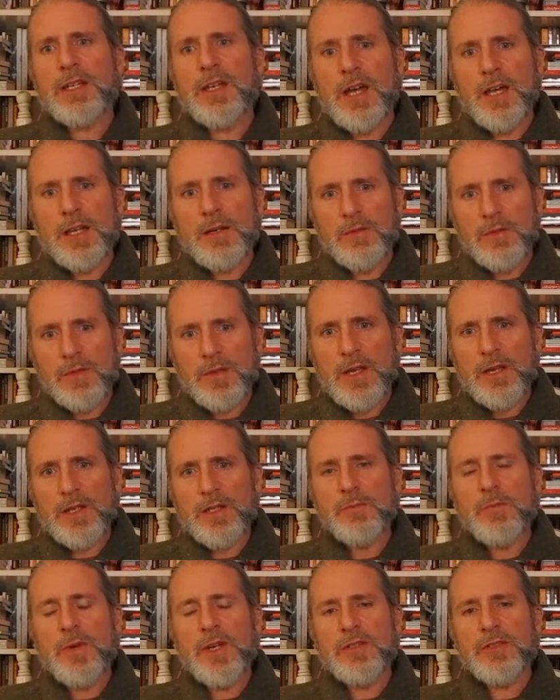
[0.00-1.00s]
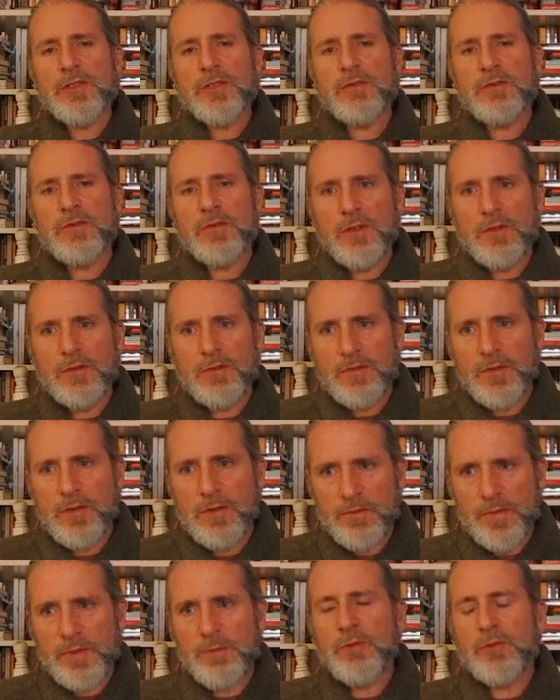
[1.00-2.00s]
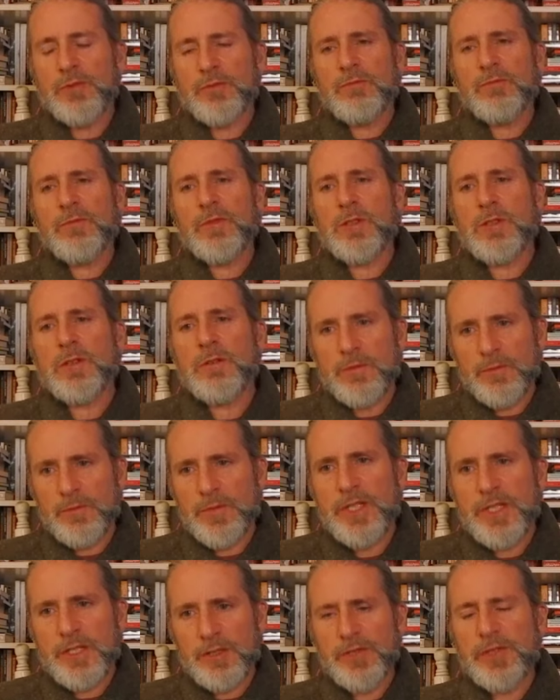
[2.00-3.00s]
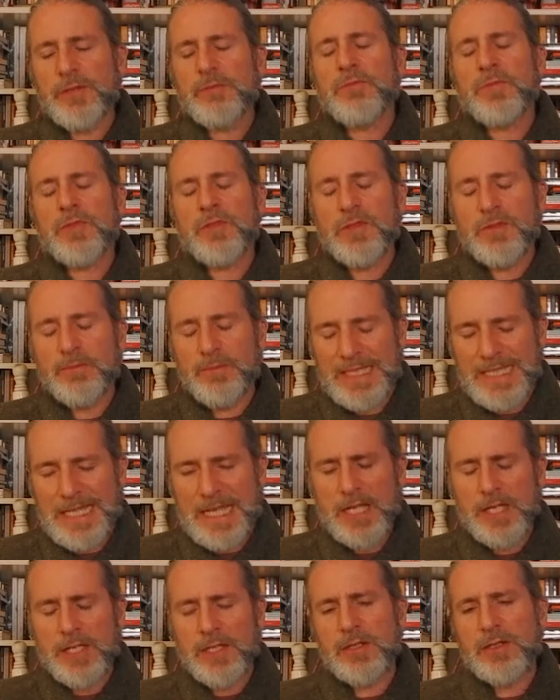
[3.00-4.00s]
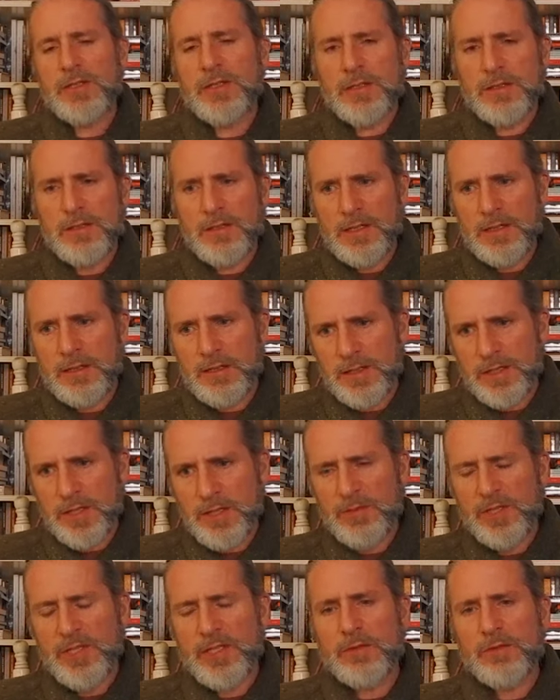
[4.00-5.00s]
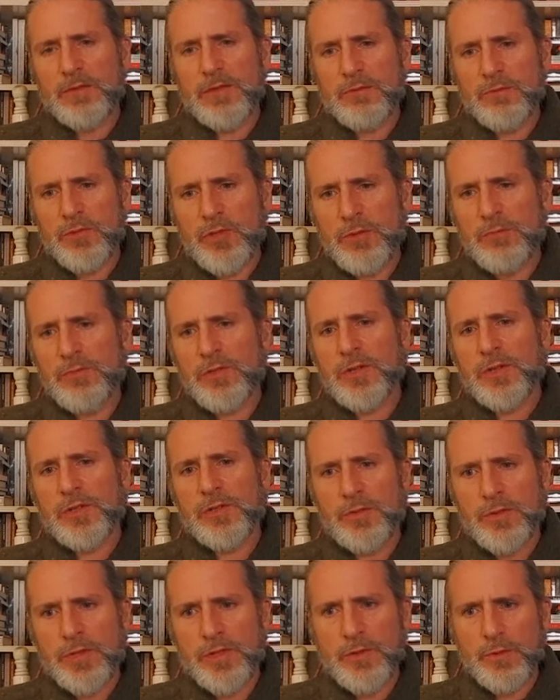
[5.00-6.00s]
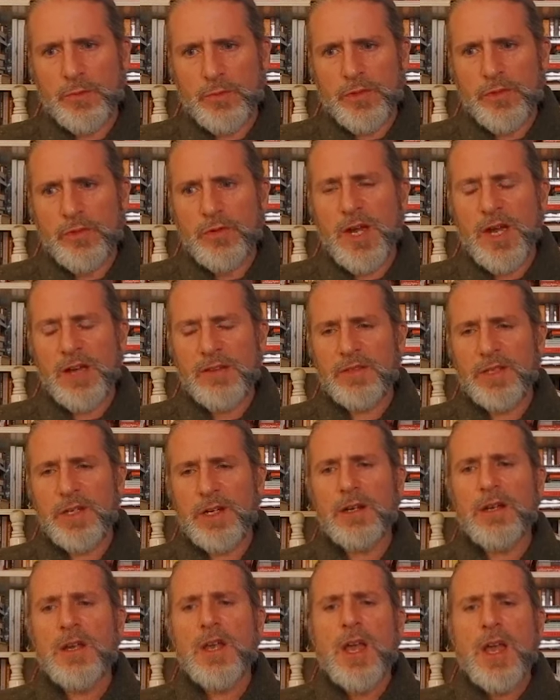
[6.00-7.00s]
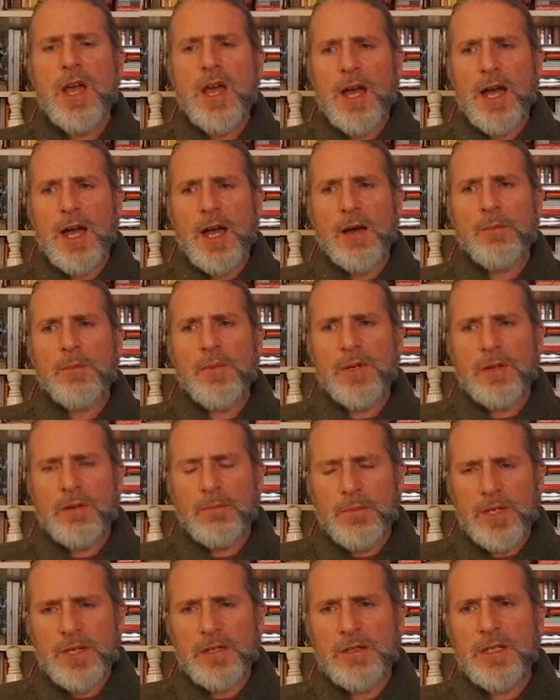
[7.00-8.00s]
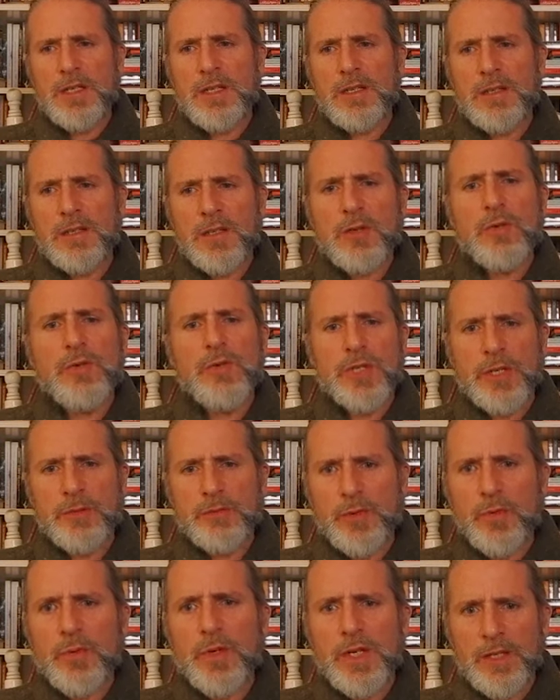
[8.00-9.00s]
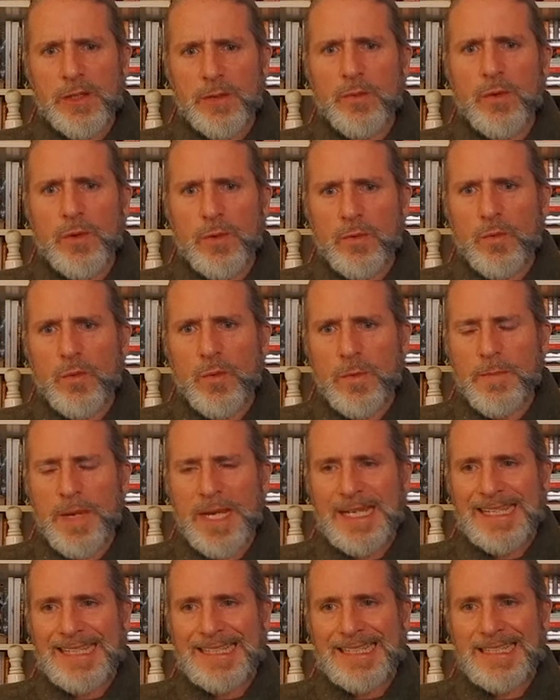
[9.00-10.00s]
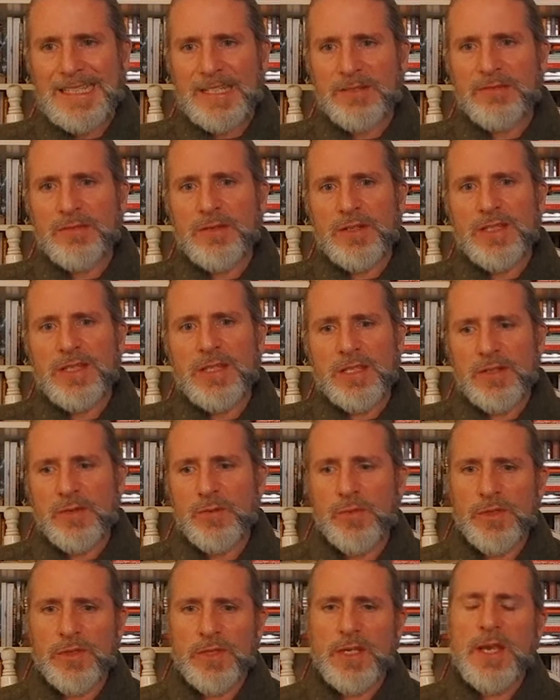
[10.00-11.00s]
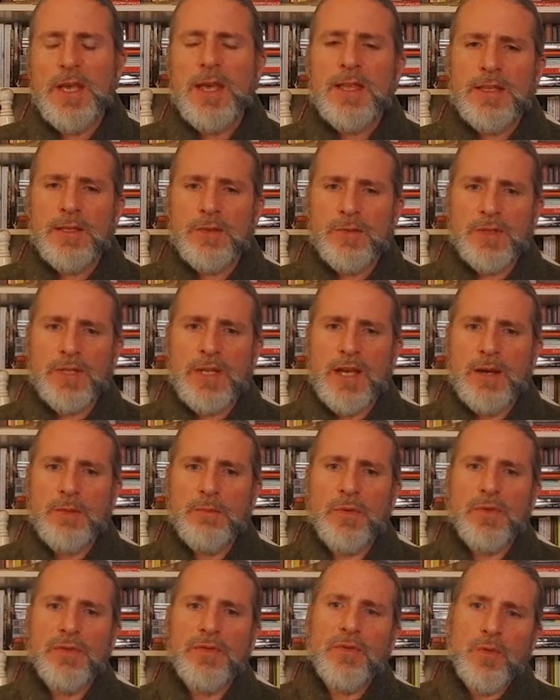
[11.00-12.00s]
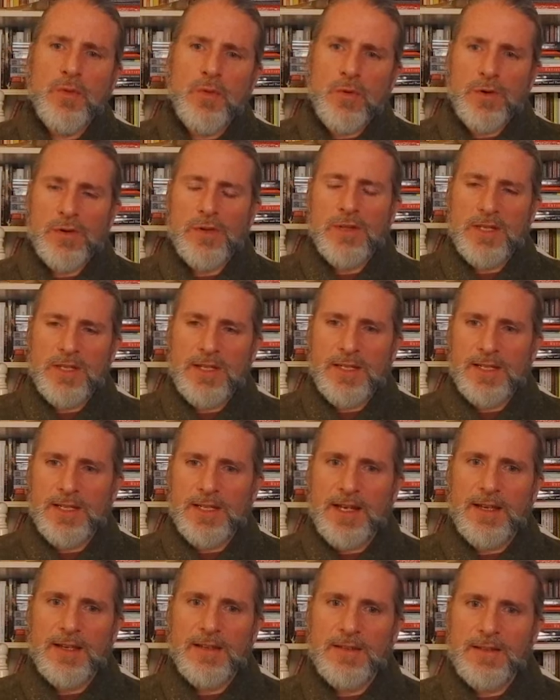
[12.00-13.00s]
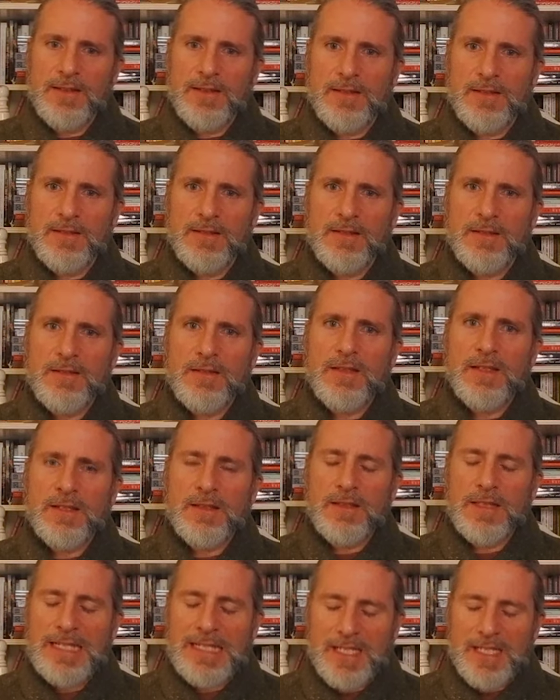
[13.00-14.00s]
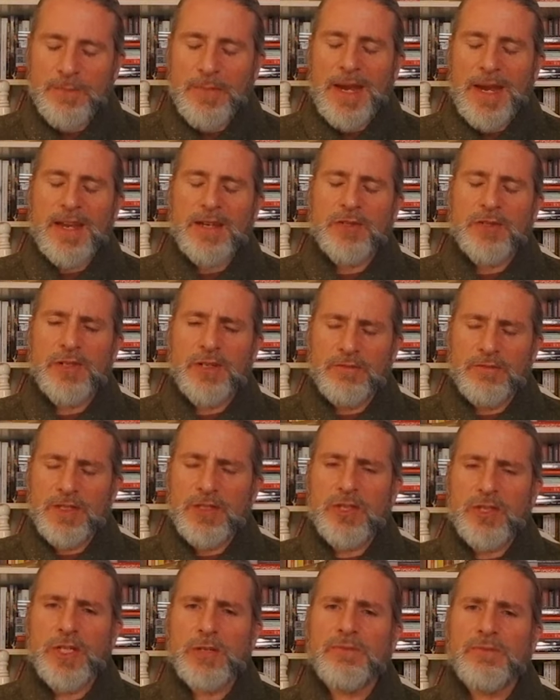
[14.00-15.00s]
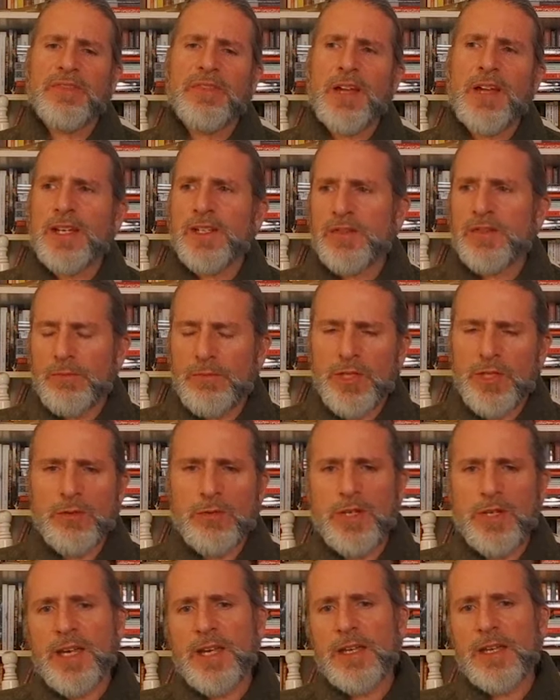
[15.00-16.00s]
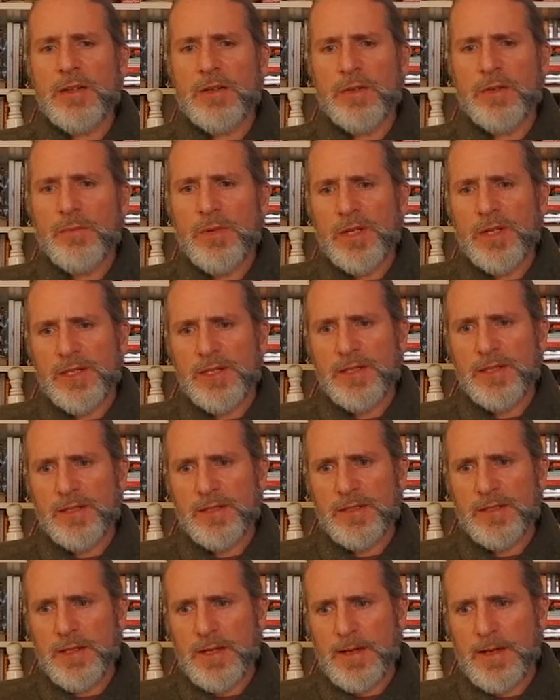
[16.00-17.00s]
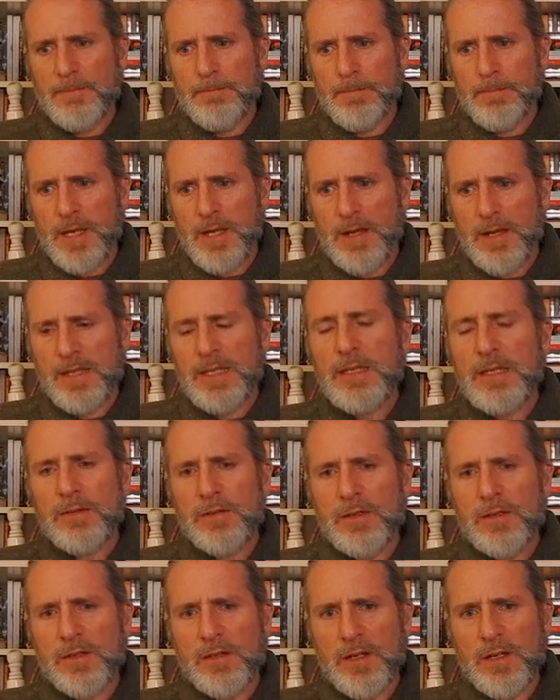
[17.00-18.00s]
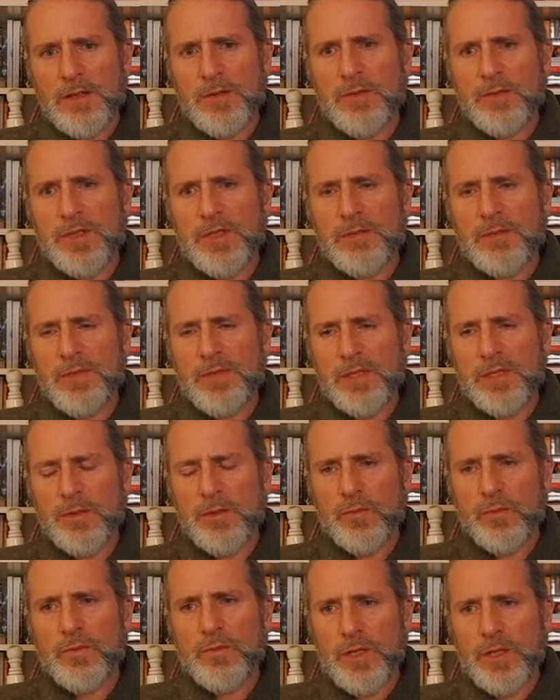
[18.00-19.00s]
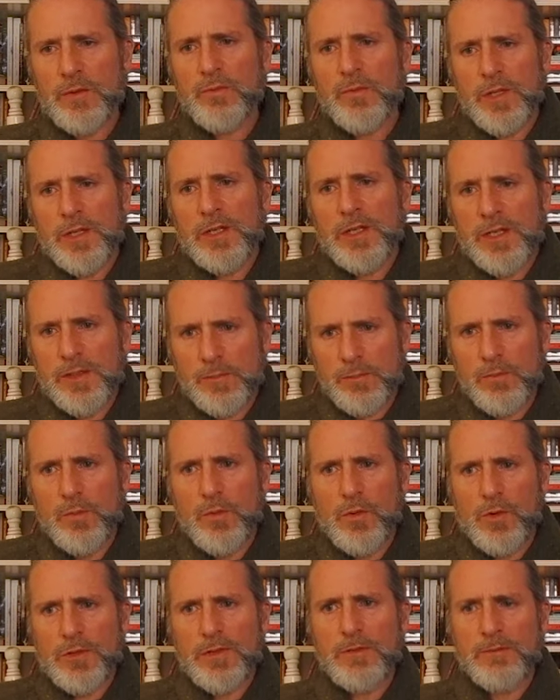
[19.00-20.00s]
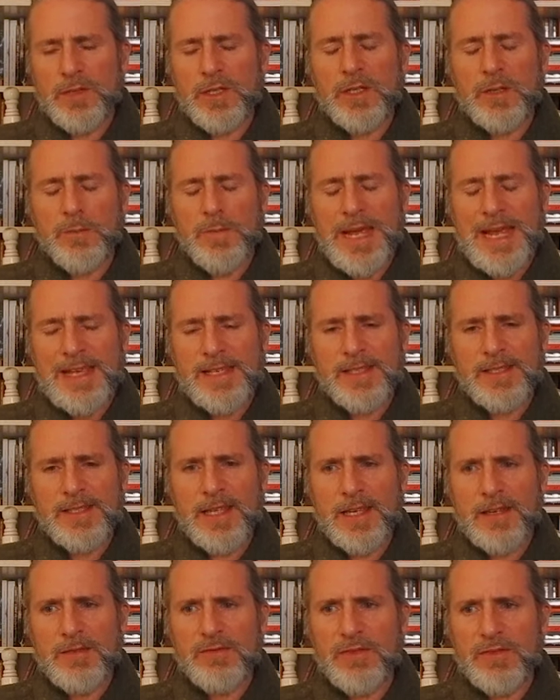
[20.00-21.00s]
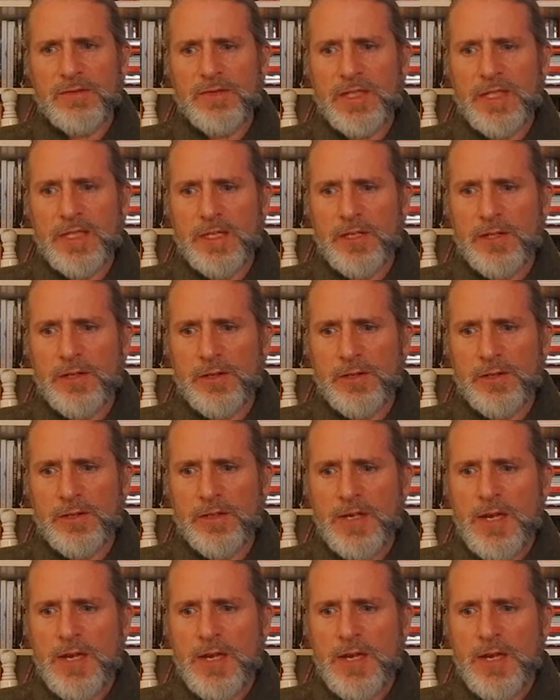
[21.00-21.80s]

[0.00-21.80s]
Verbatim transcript: Not not as much of, of, of people, you know, there's still some some Italians and, and to some extent some Germans, Austrians who would drive there, uh, but but uh, the cruise ships really were, were making the difference, and this was this was kind of before the uh, the, the, the expansion of the cheap flights from the UK and other places um, uh, into the country, something that that really is more something of the past 10, 15 years.